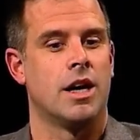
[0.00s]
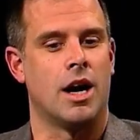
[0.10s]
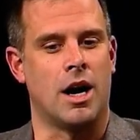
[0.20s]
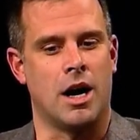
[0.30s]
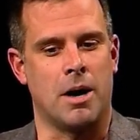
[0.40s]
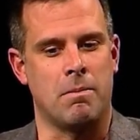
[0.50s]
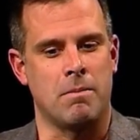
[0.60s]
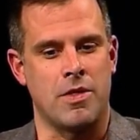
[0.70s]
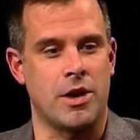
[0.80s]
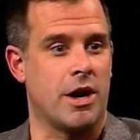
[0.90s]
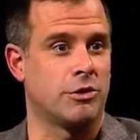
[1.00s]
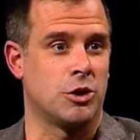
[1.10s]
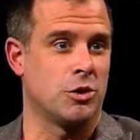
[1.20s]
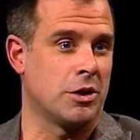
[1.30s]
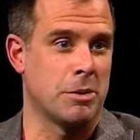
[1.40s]
um, and then obviously
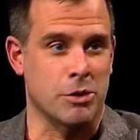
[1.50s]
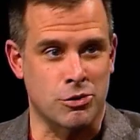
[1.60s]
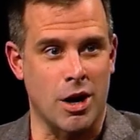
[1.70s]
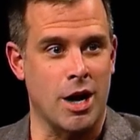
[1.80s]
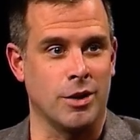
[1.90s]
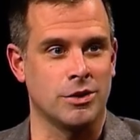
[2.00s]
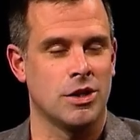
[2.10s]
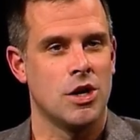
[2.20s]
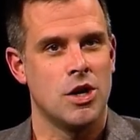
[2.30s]
you're at Olympic trials.